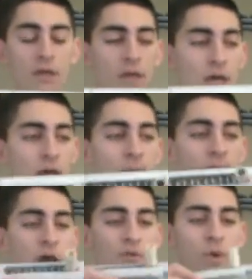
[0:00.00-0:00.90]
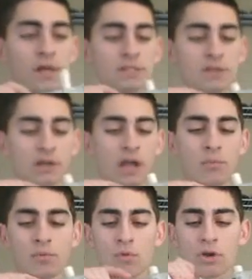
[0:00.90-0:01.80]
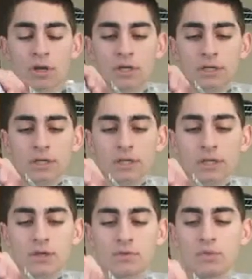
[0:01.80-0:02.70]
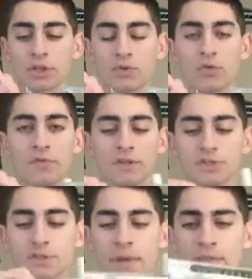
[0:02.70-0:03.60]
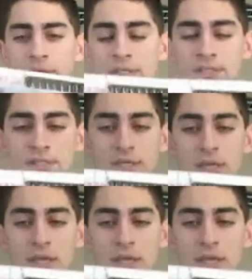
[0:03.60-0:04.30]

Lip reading: Otherwise, there are a couple more really cool features about this.